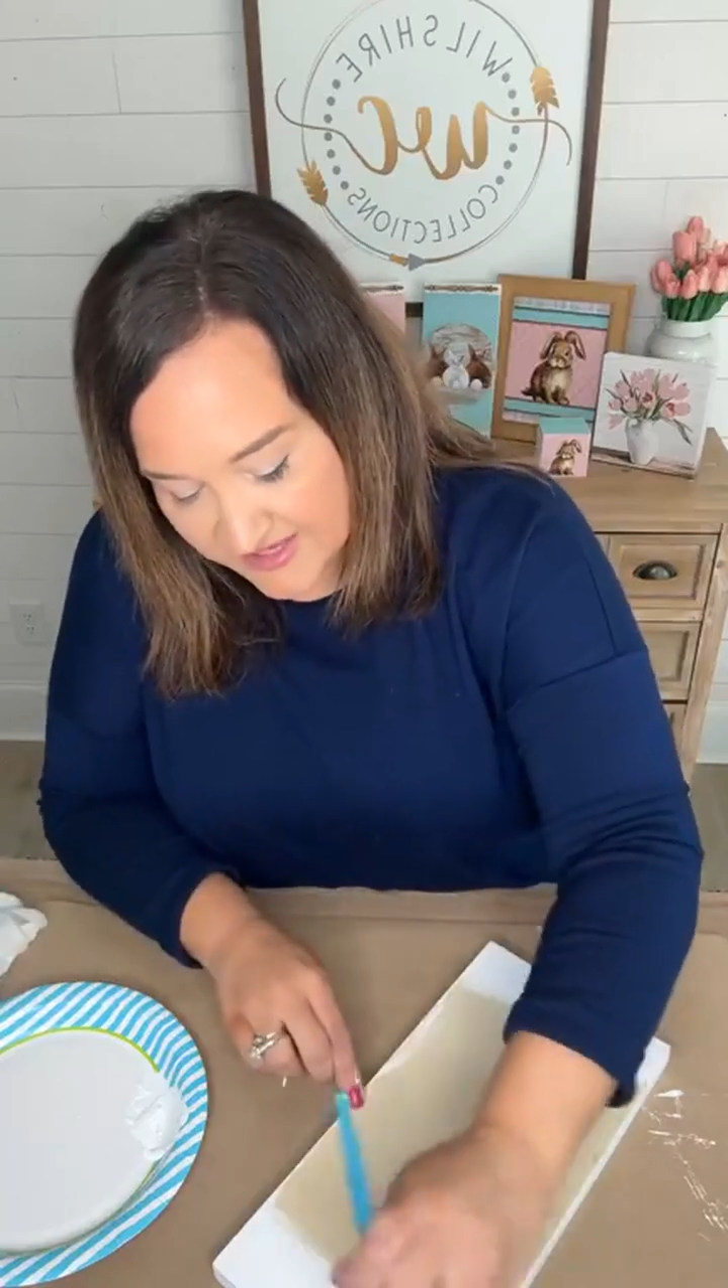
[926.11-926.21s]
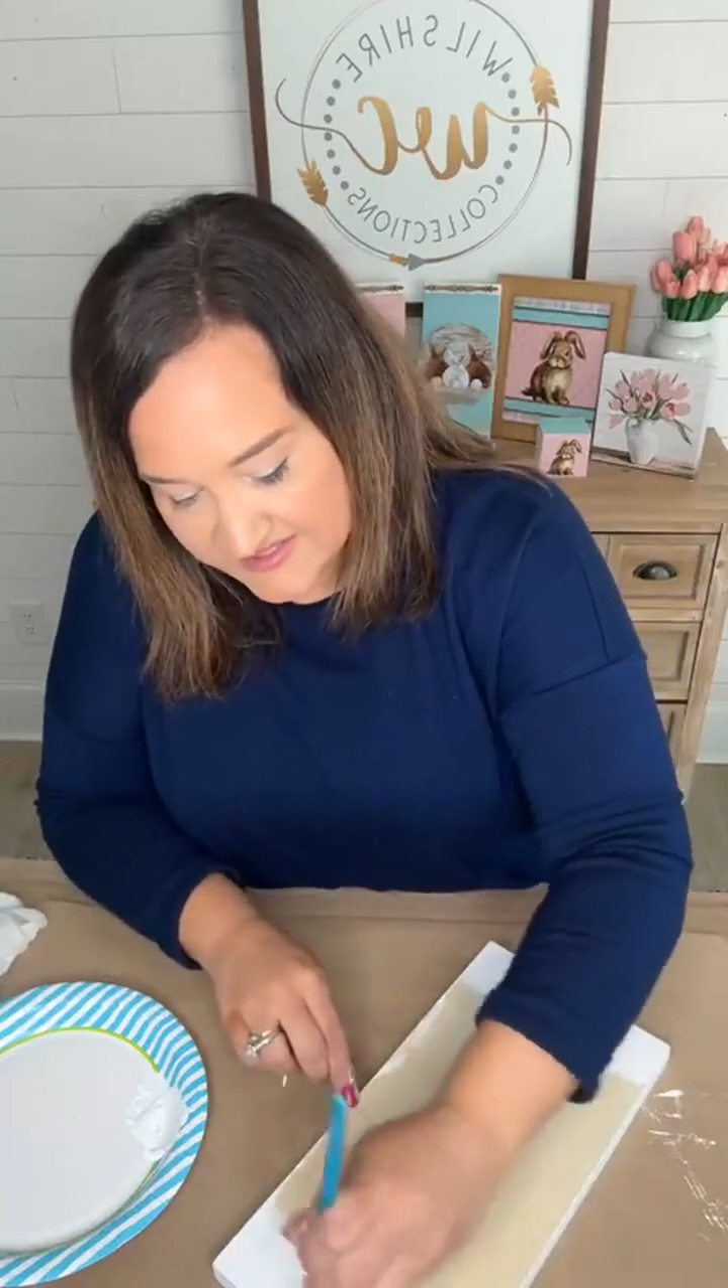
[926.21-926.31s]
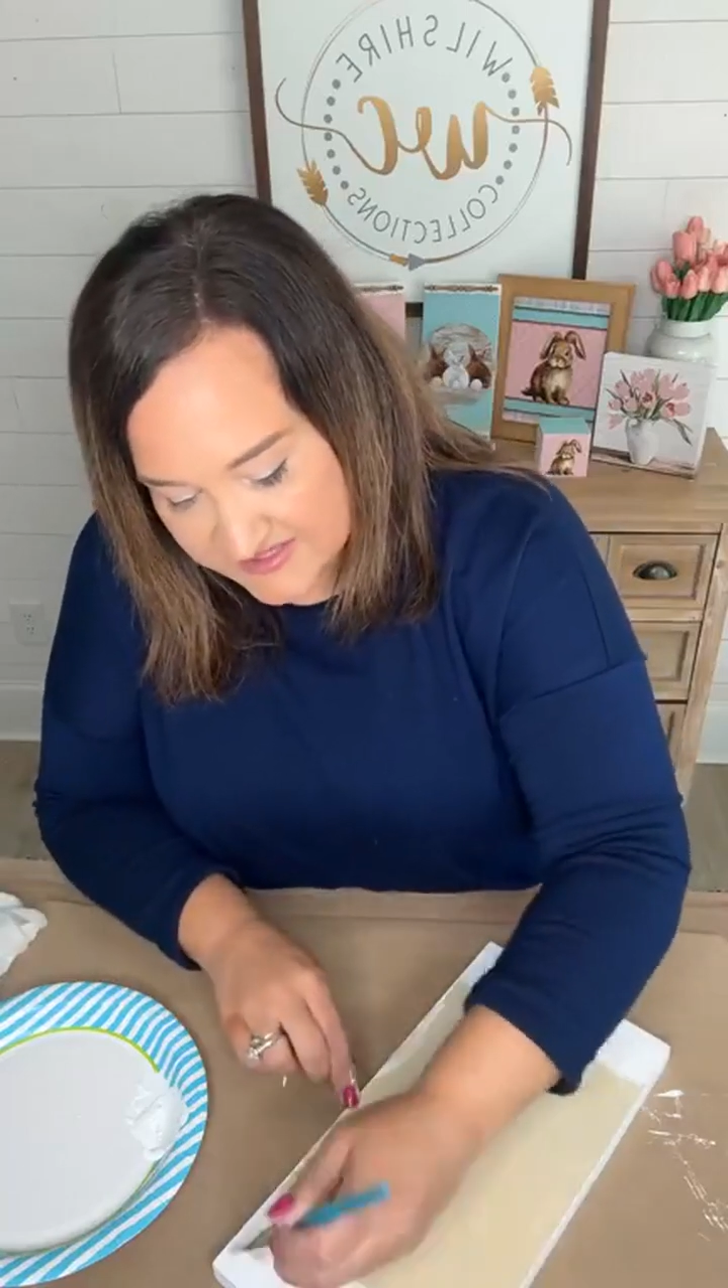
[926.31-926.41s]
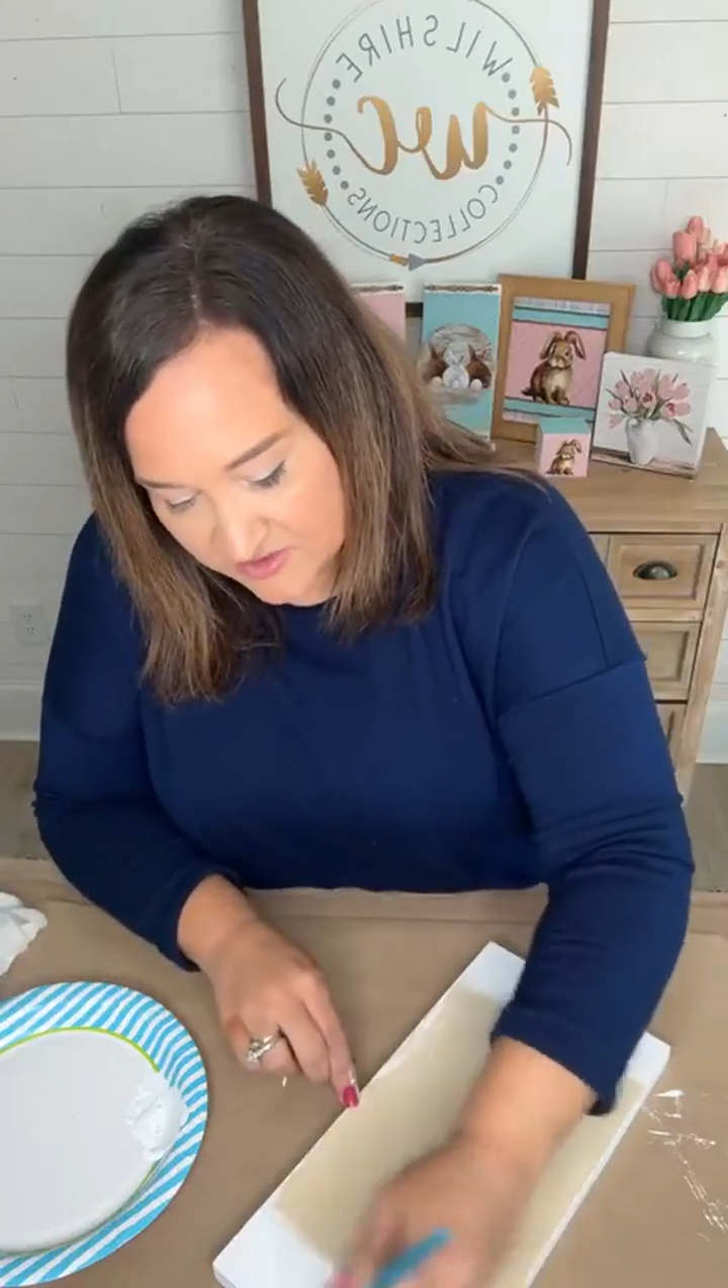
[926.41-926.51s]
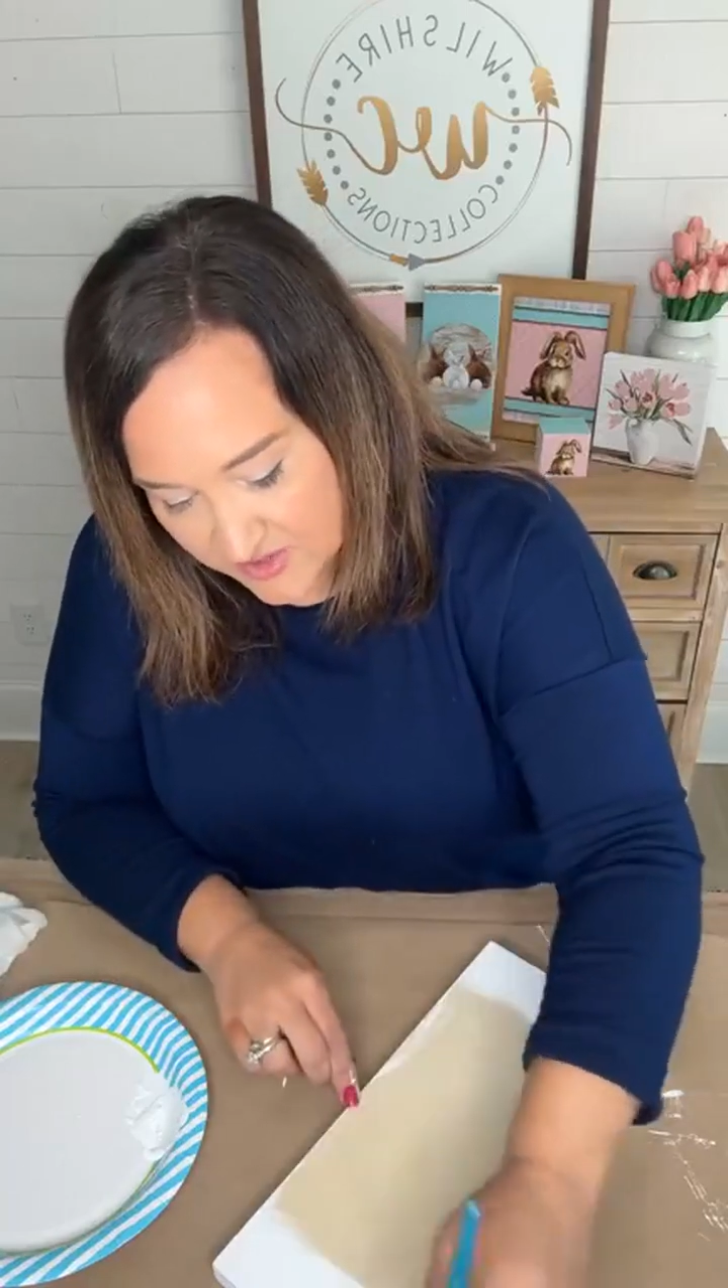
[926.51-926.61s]

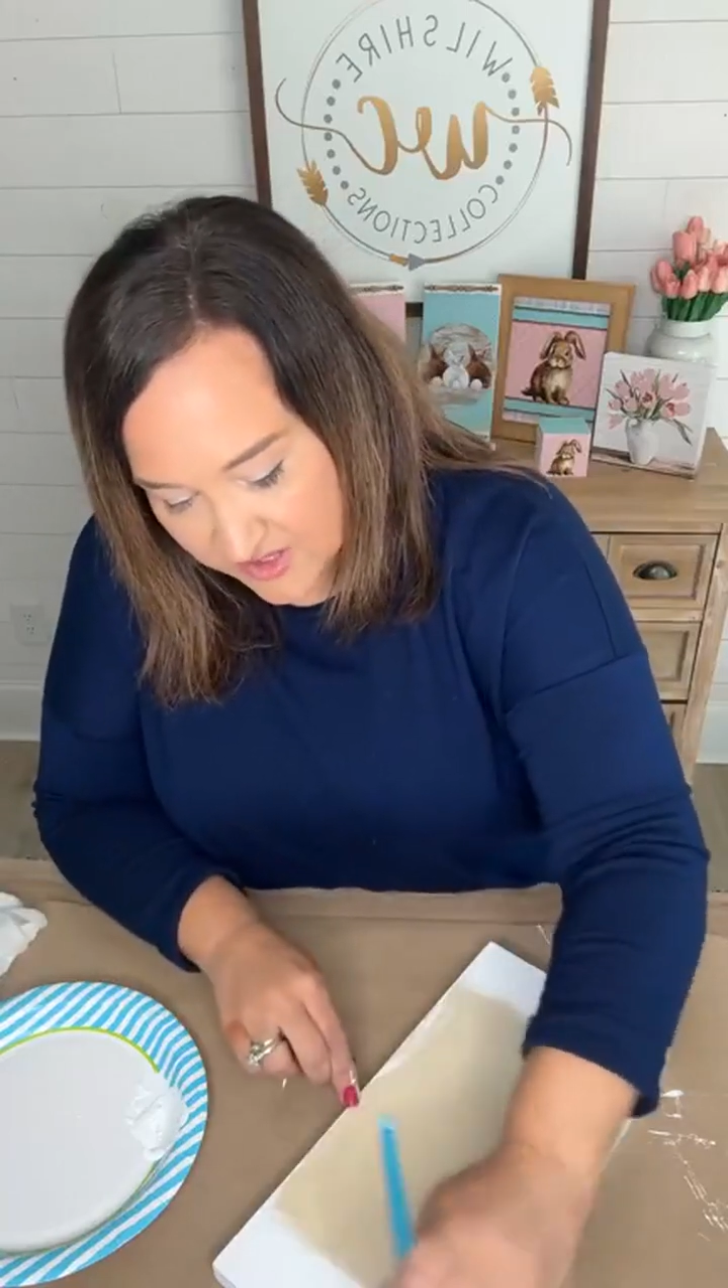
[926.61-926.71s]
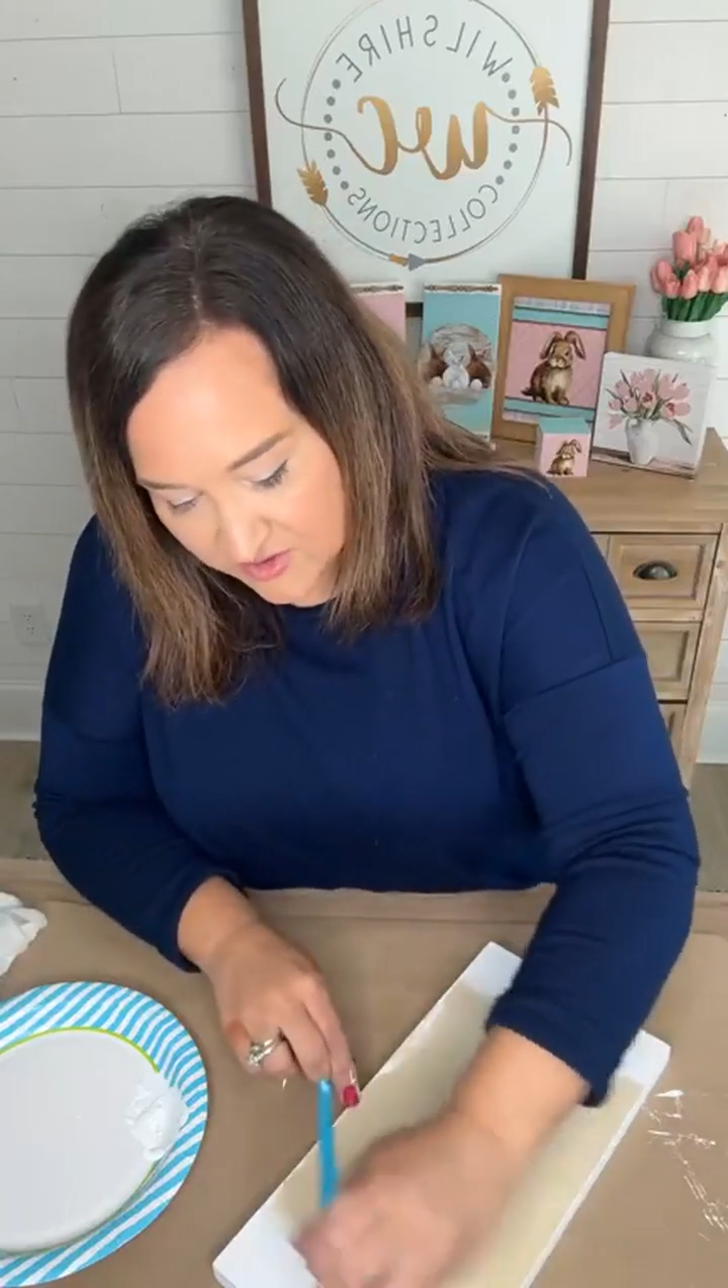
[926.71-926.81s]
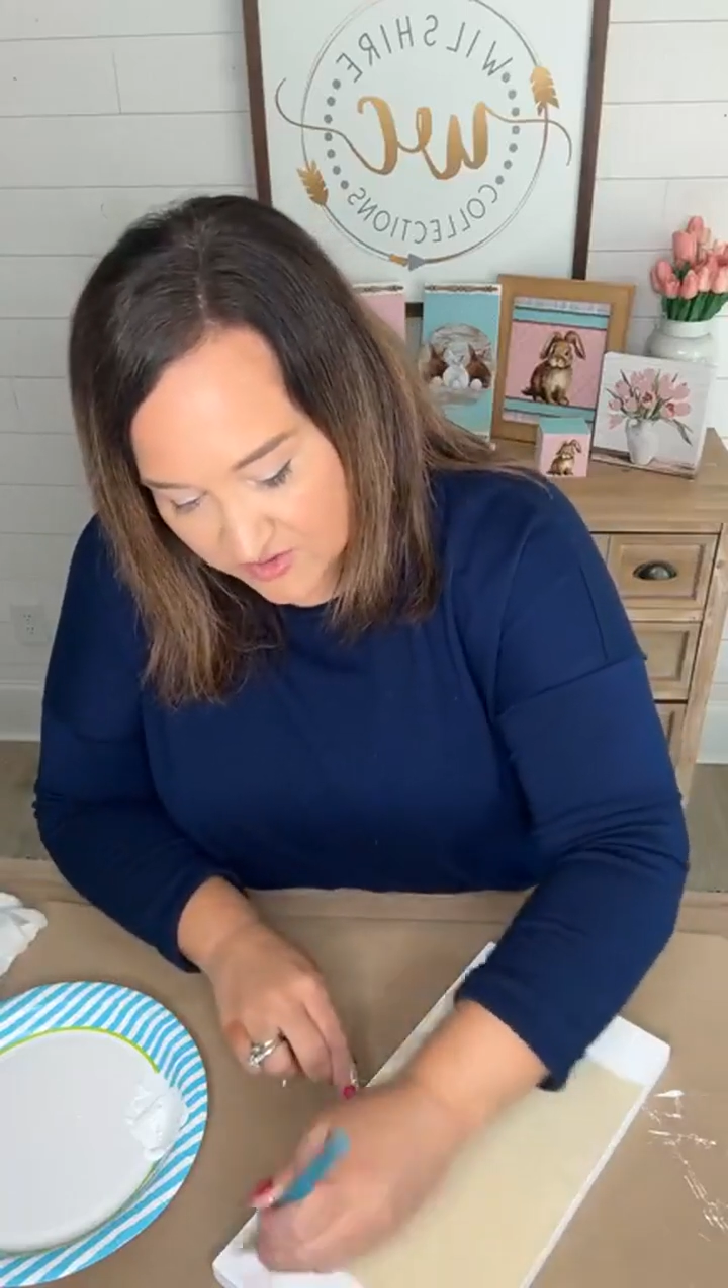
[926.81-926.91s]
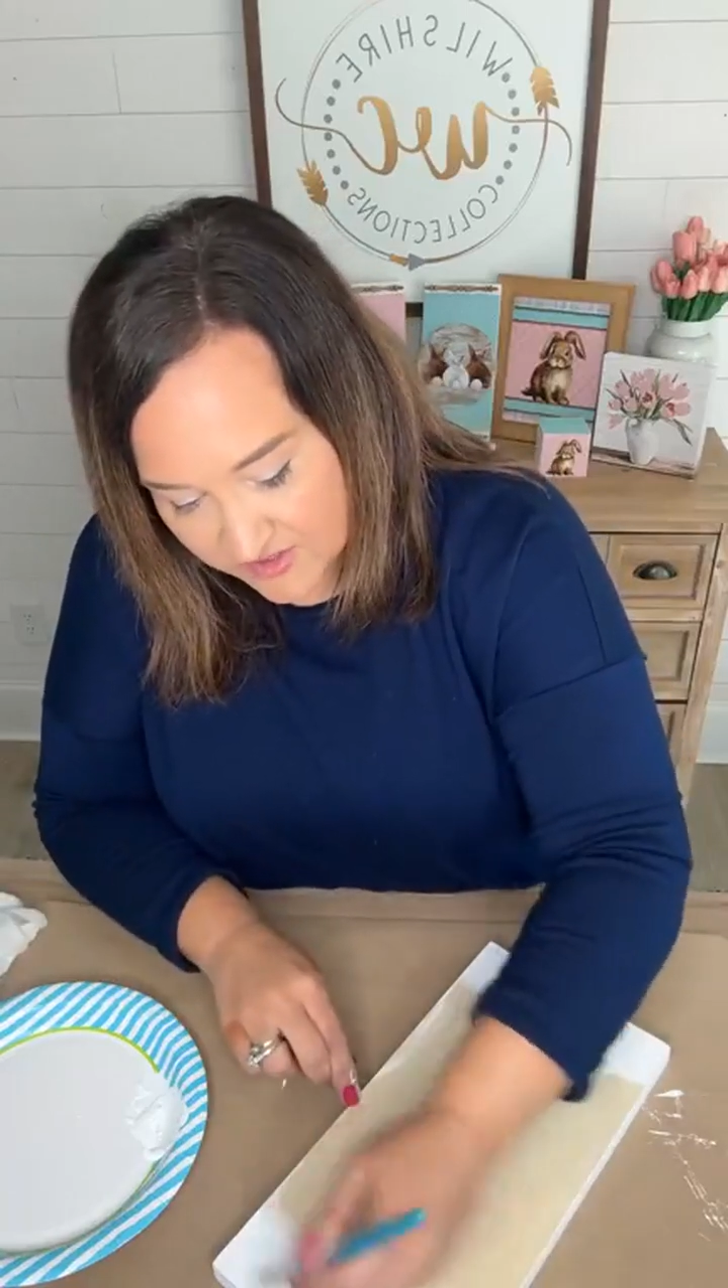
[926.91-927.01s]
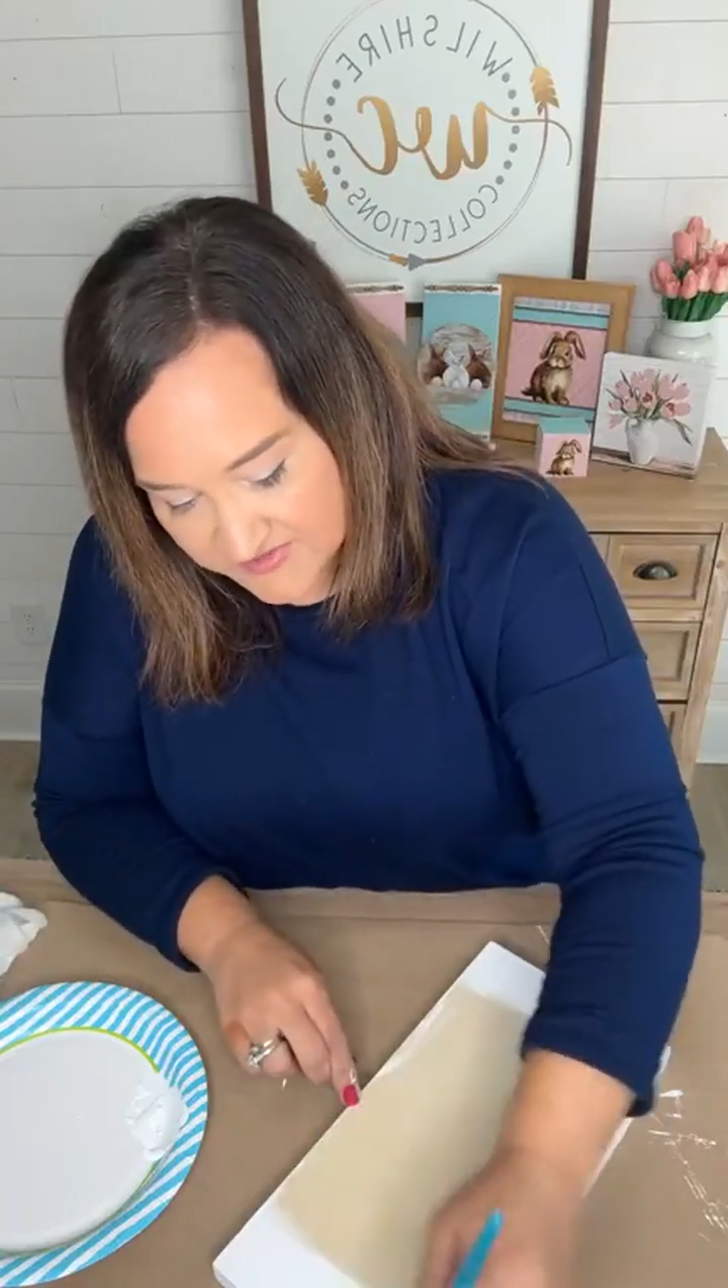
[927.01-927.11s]
last little coat